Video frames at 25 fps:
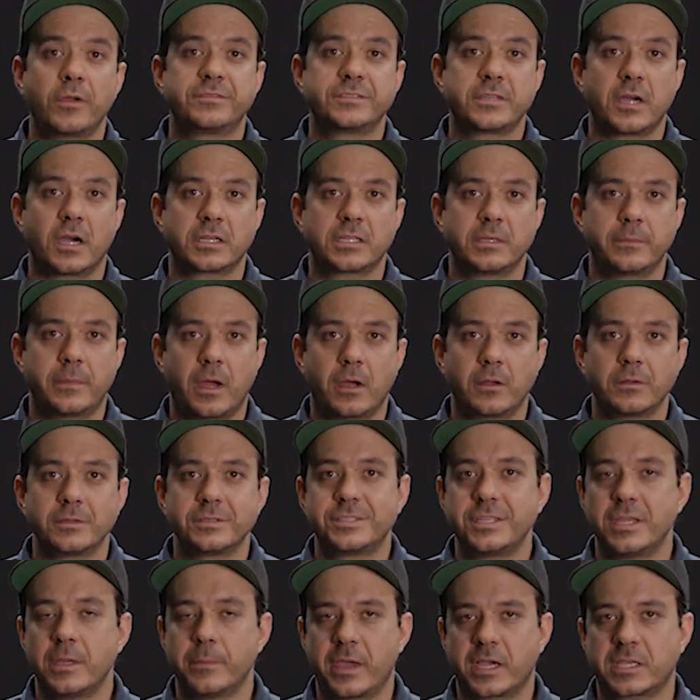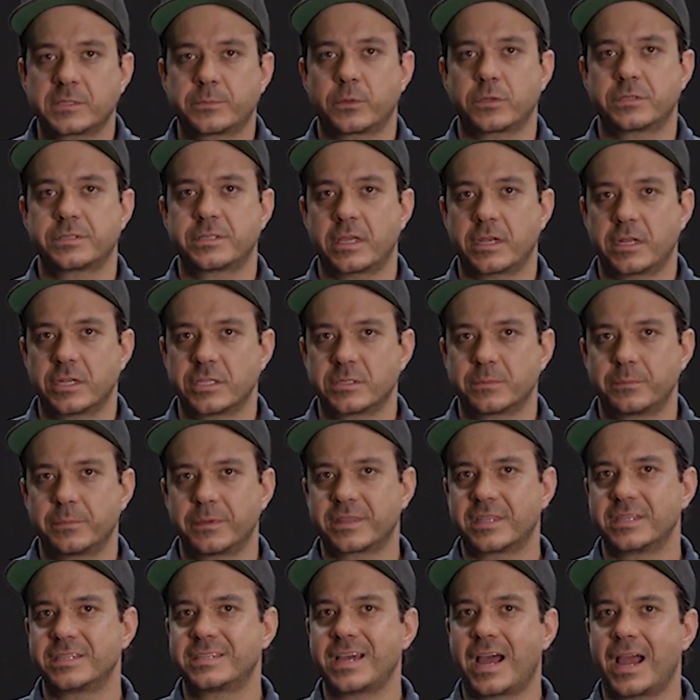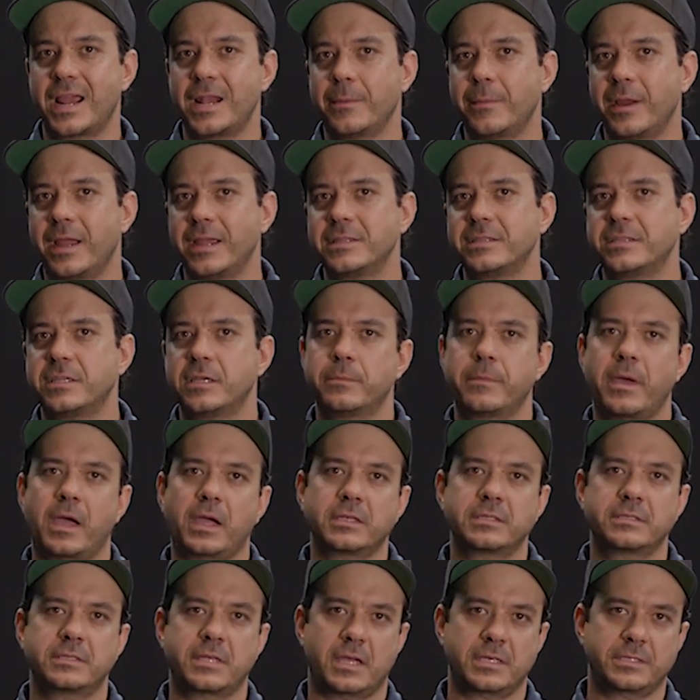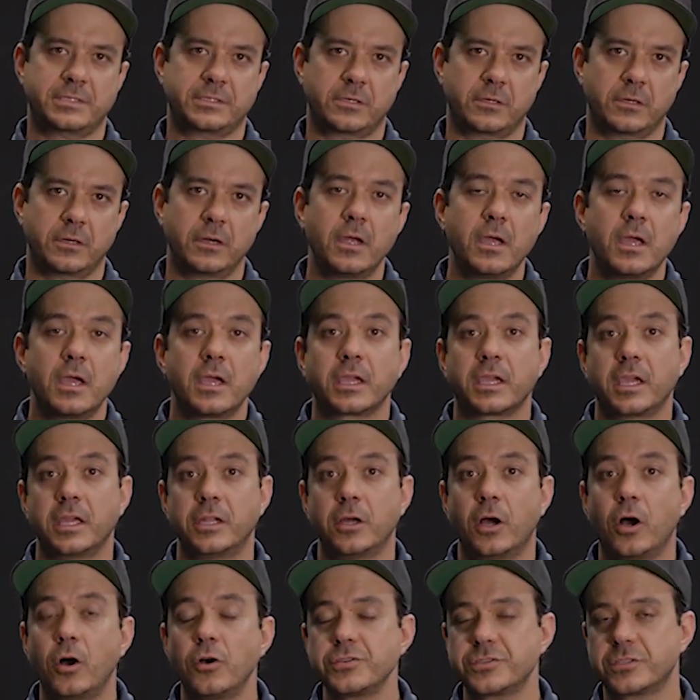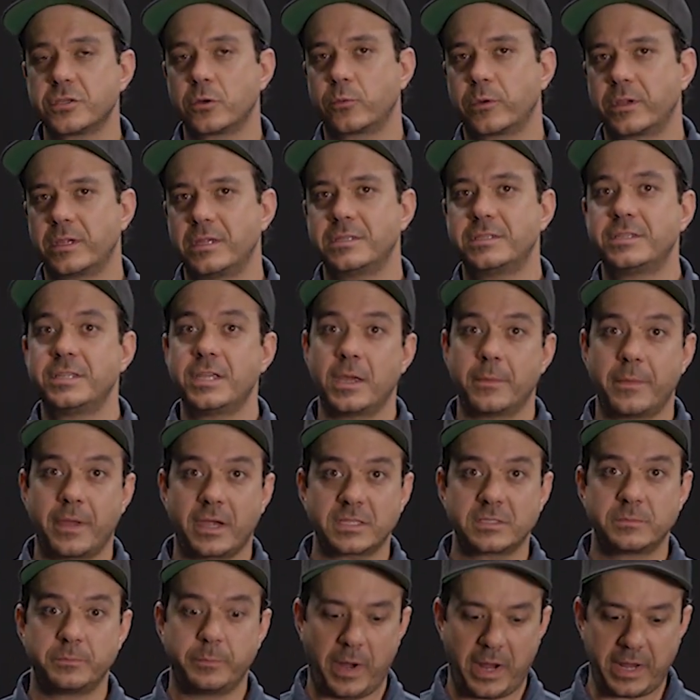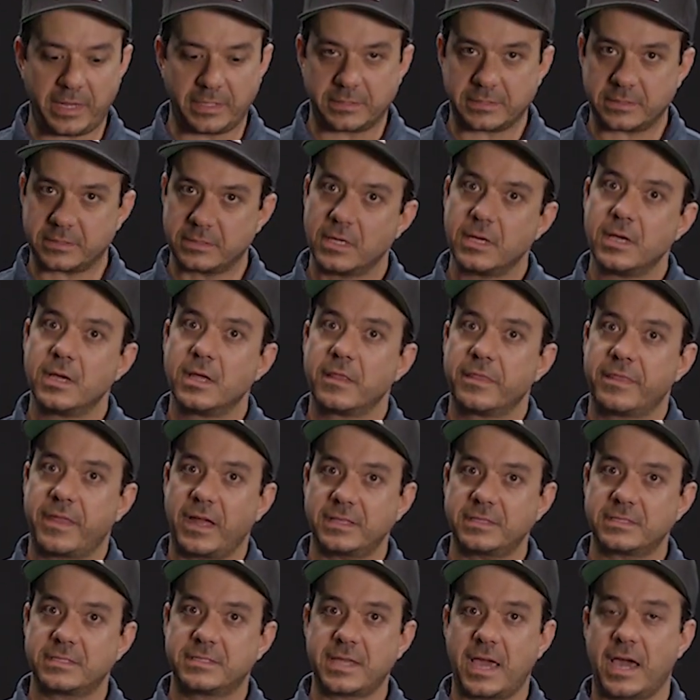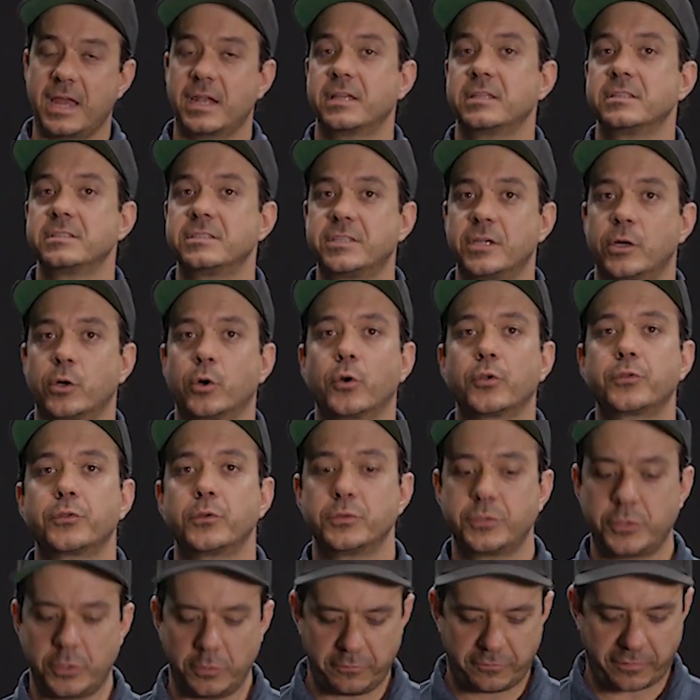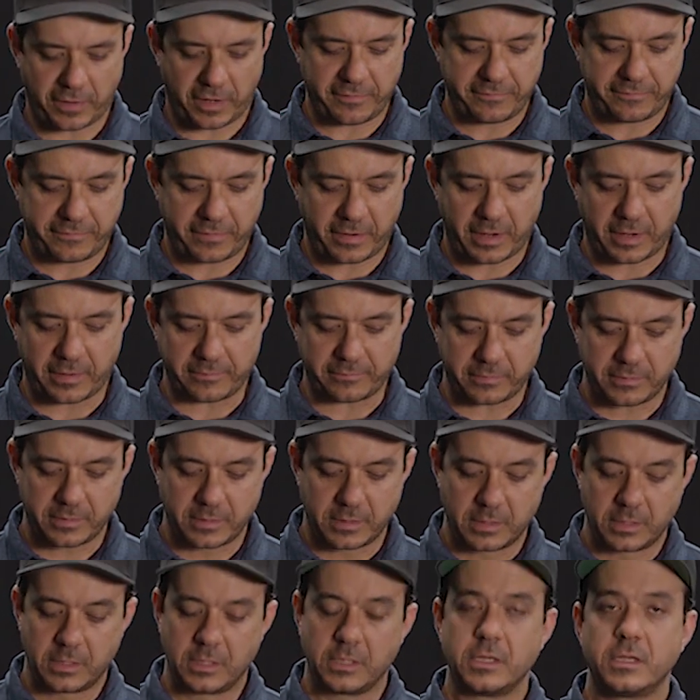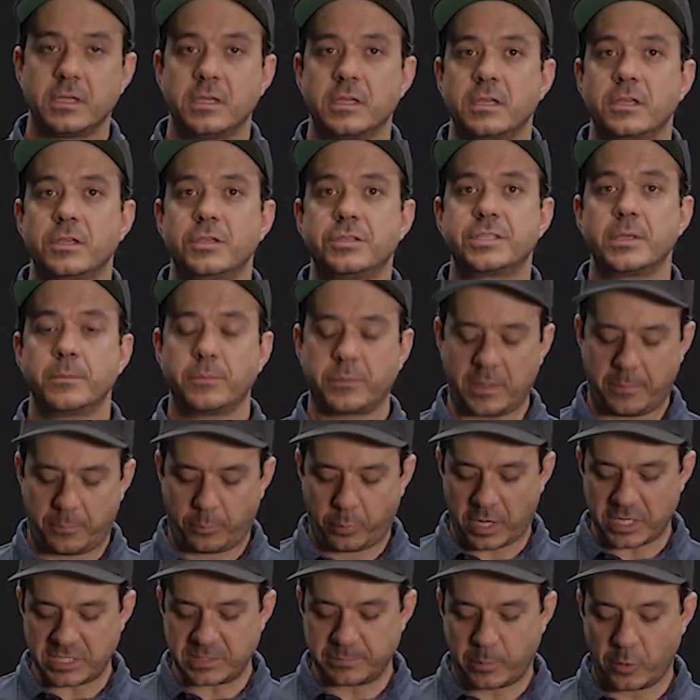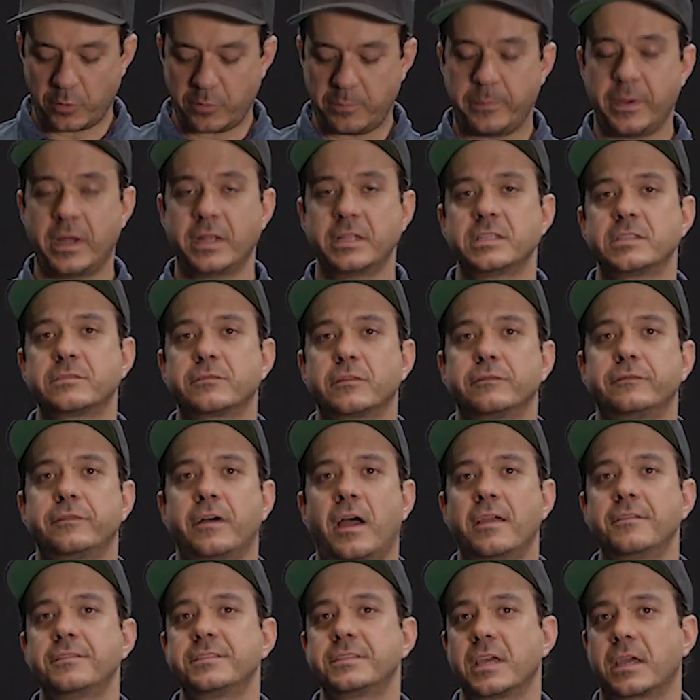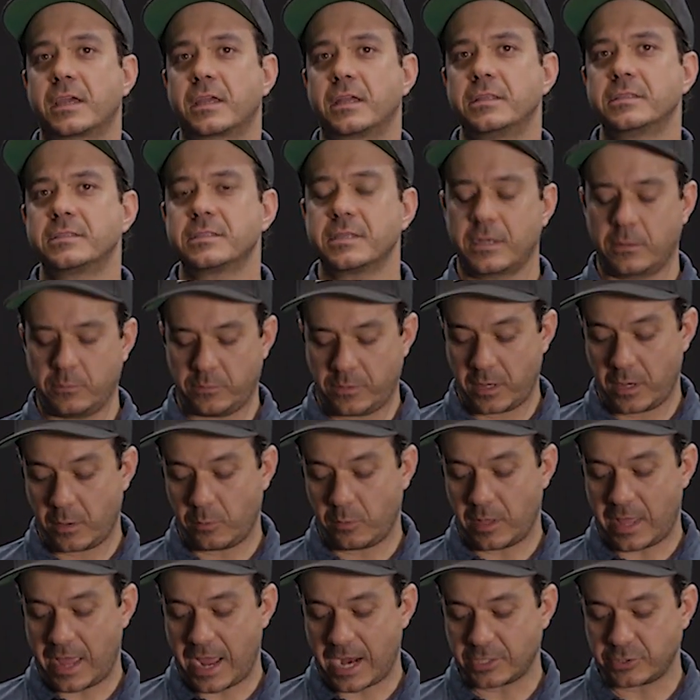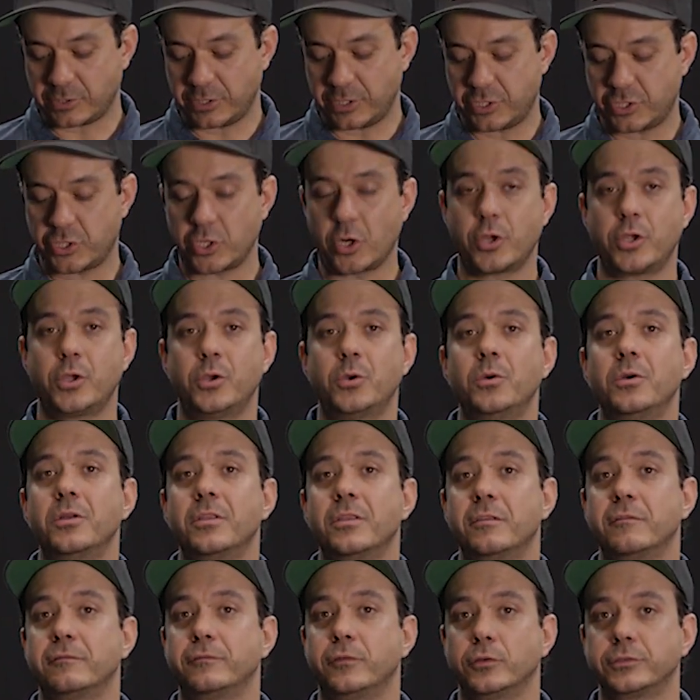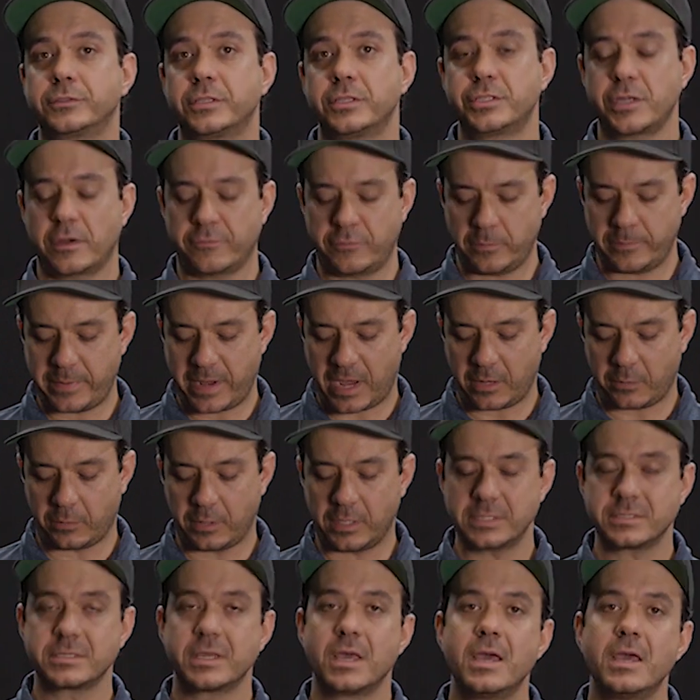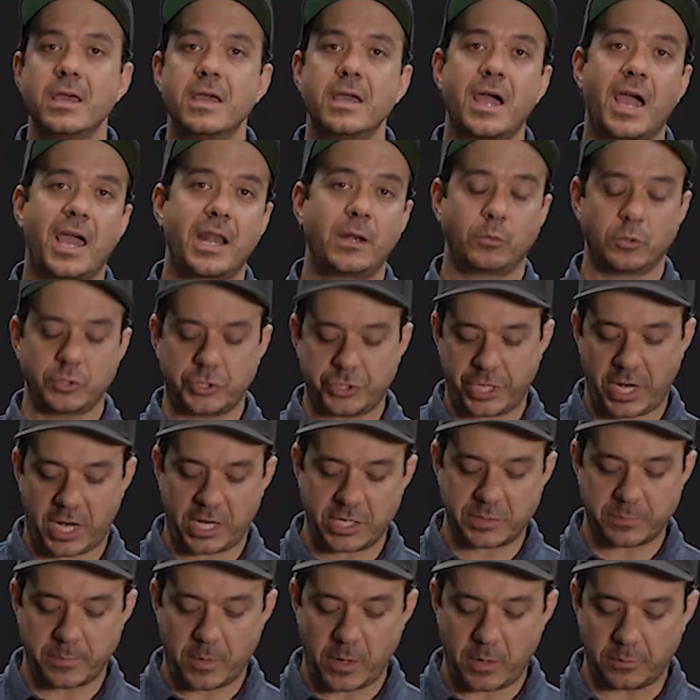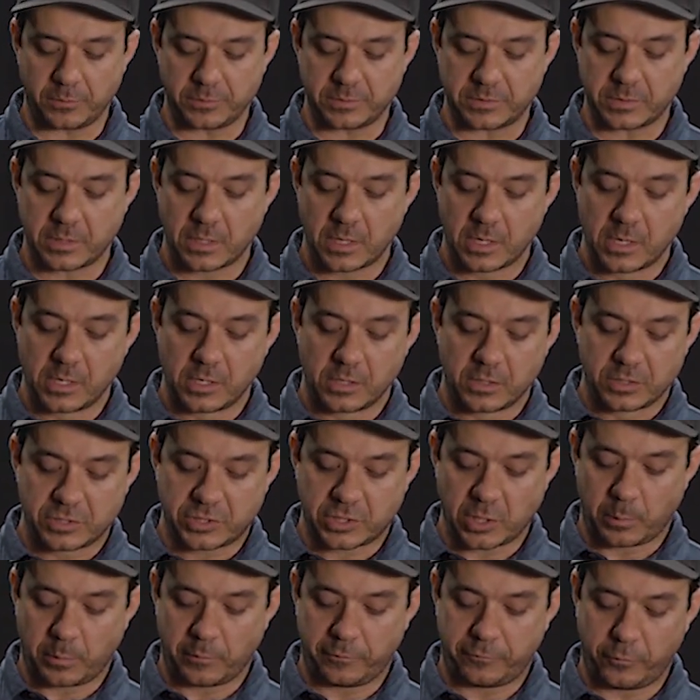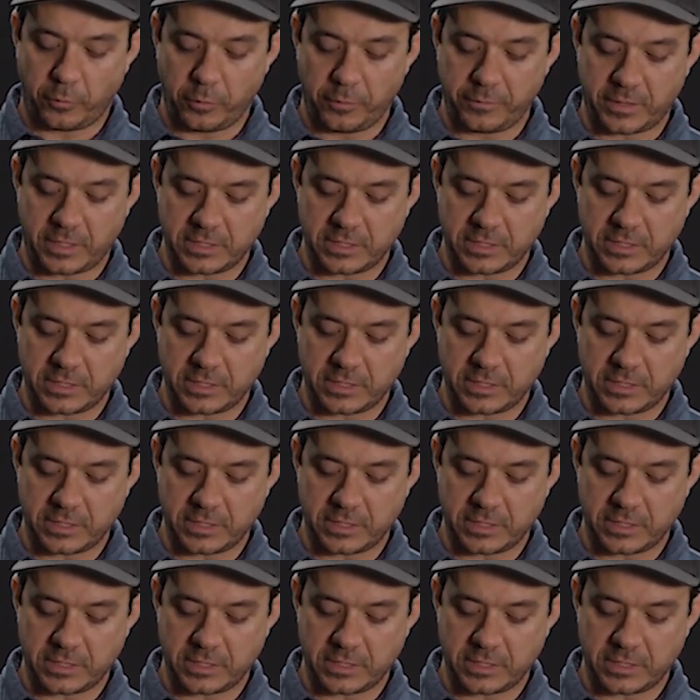we've talked about DMX percentage, but the Dynamite DMX tester can also read DMX bytes. That's data 0 through 255. You simply press both buttons for five seconds, and then it will actually show you the voltage of your batteries, and it will change modes. So before